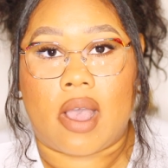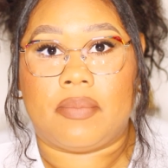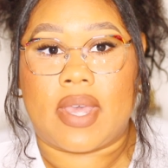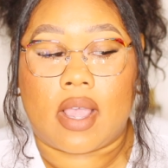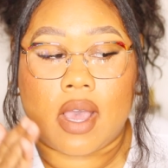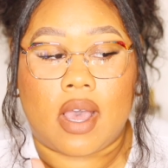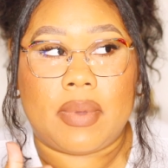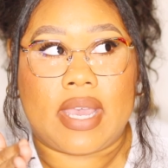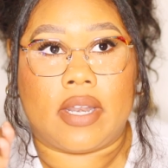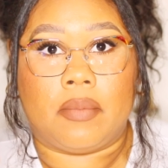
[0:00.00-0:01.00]
They
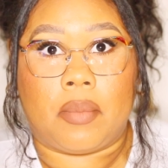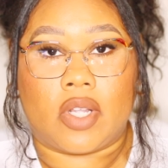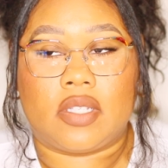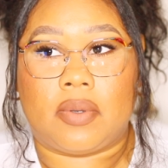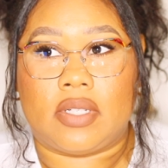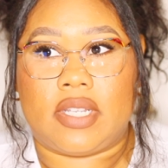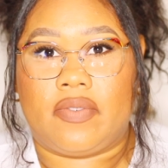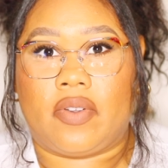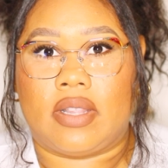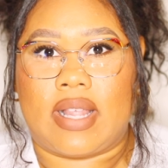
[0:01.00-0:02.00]
come in multiple
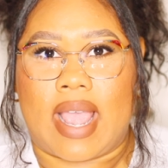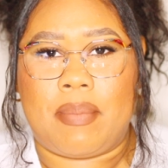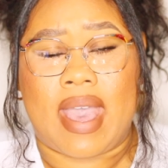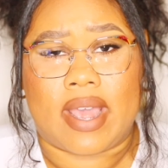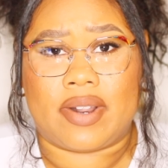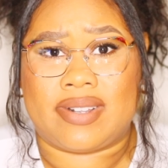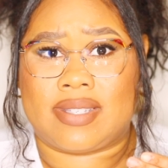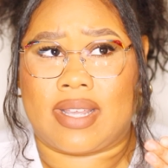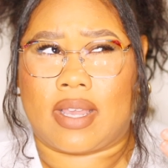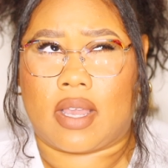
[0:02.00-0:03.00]
different like
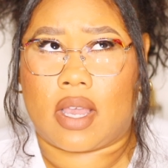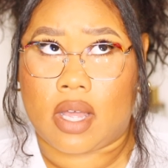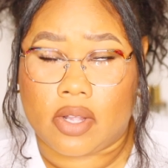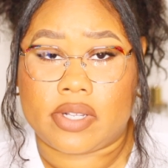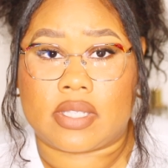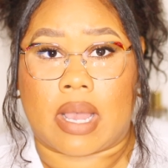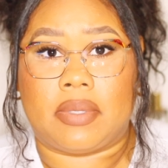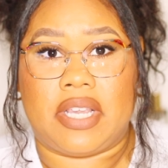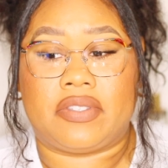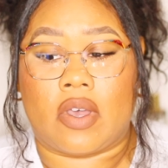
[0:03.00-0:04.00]
patterns and colors, I
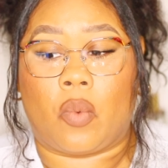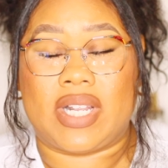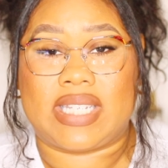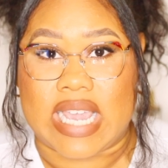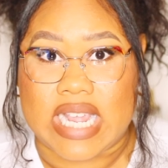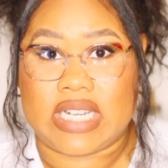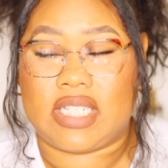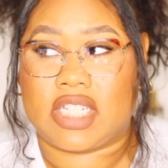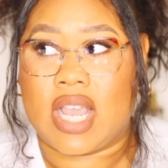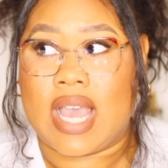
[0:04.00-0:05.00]
believe so, which
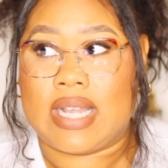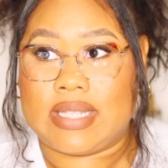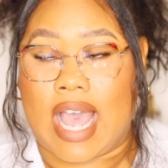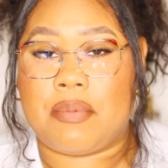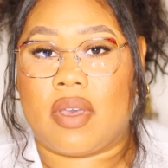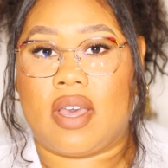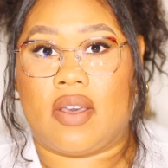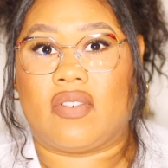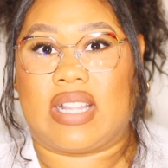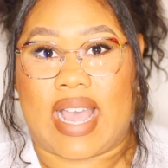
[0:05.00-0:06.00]
each type
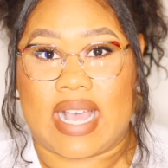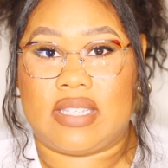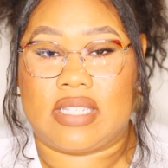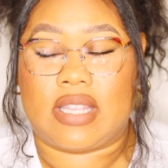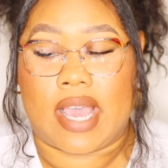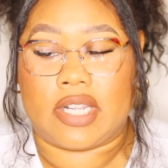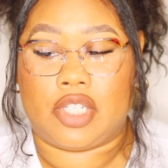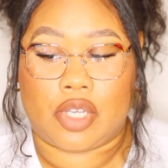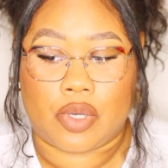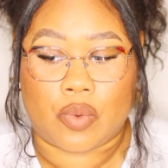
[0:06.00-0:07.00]
of glasses
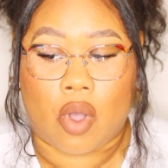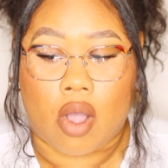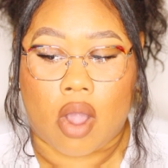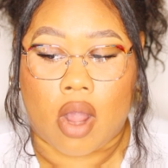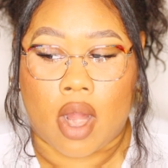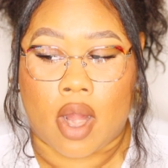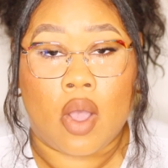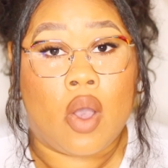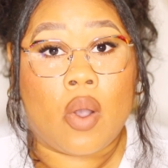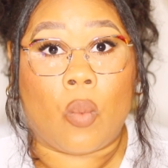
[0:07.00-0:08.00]
that you
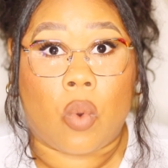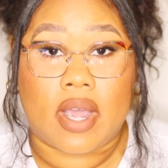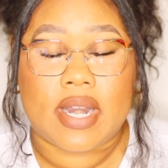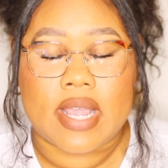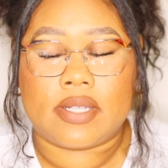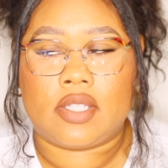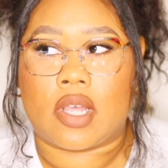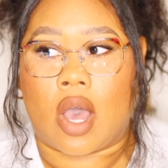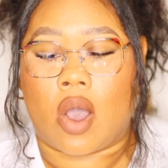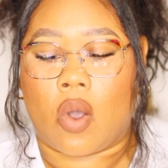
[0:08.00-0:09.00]
are wanting.
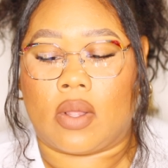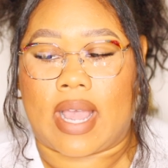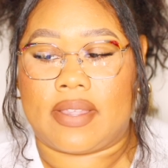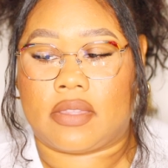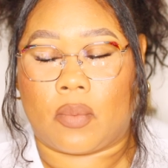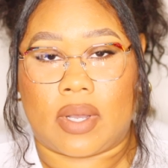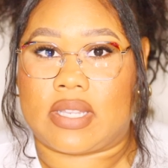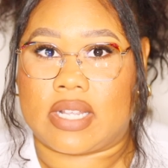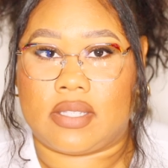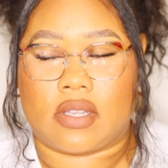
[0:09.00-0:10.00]
So like the
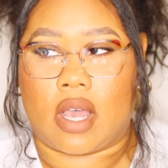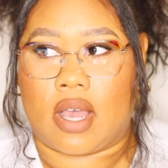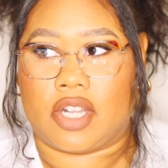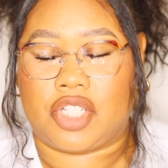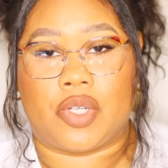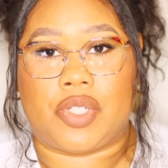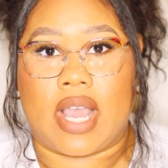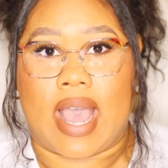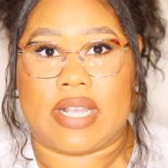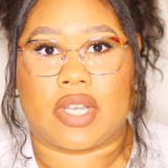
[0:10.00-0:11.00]
ones I showed you
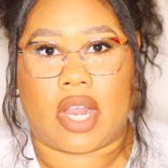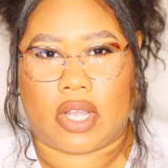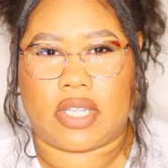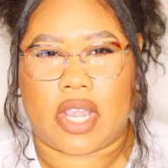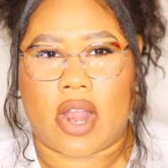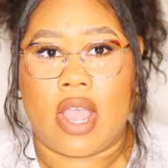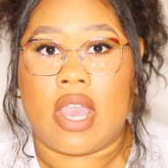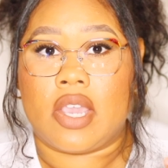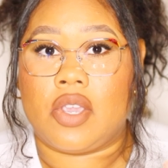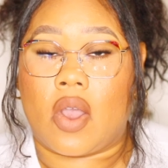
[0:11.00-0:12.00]
guys earlier,
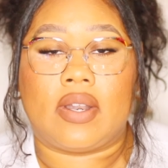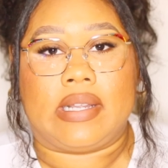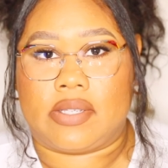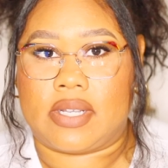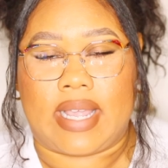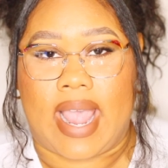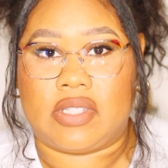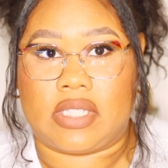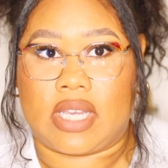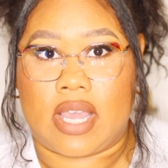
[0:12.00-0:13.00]
you don't necessarily
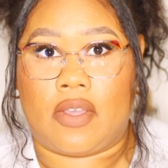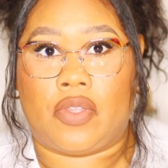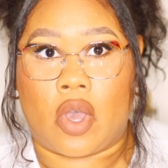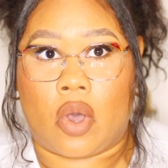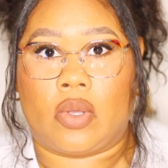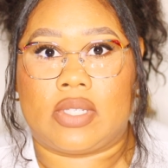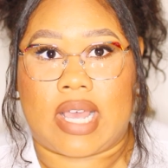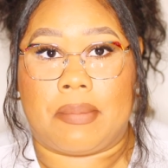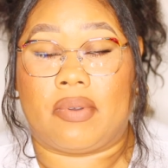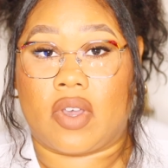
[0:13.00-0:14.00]
have to get those
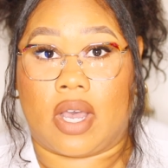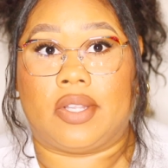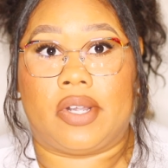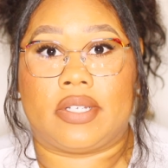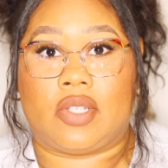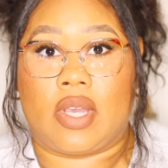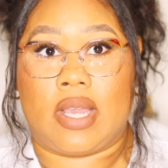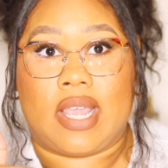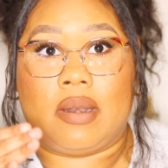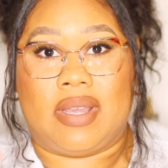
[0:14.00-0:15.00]
type of colors. You
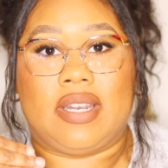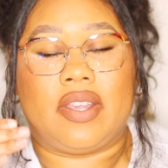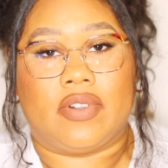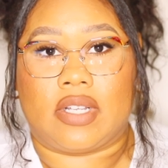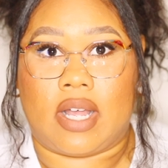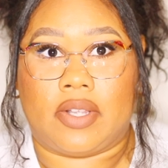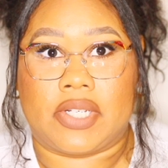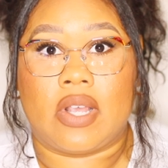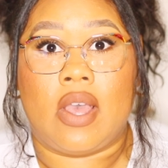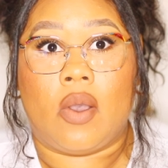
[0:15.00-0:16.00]
can get them in different
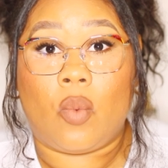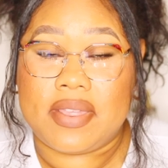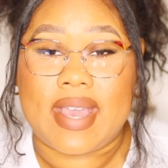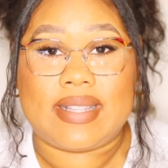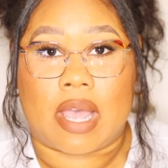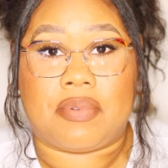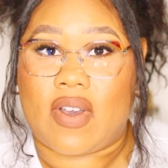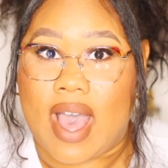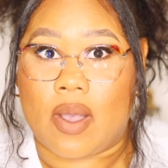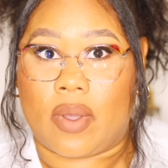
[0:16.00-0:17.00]
colors with that type of
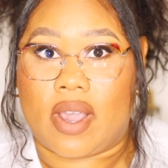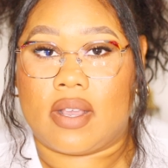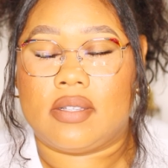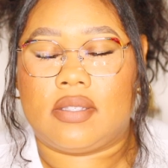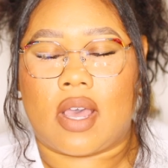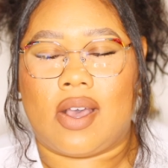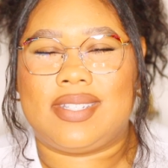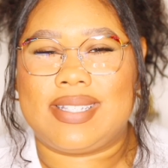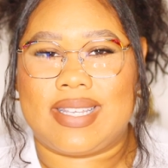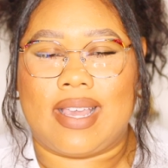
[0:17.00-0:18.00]
eyewear. So
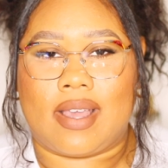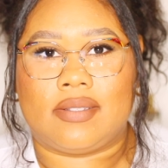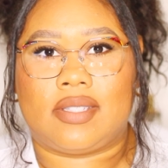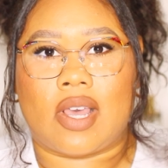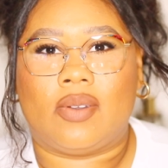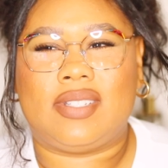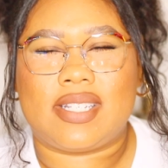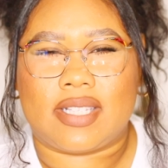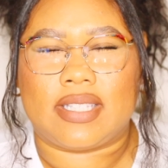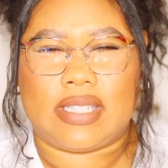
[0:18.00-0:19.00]
just
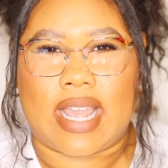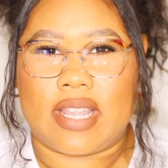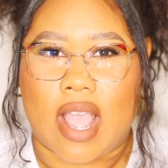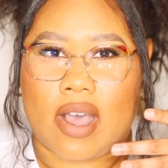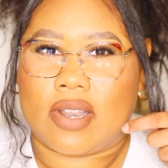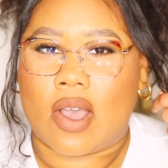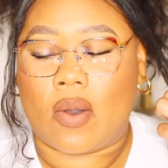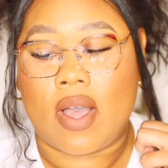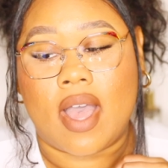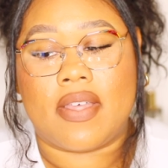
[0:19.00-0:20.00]
letting y'all
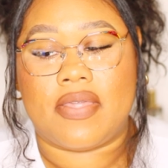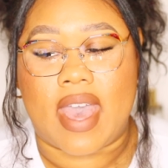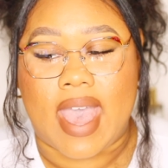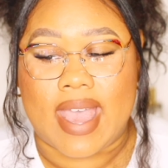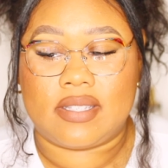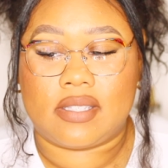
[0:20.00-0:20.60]
know that.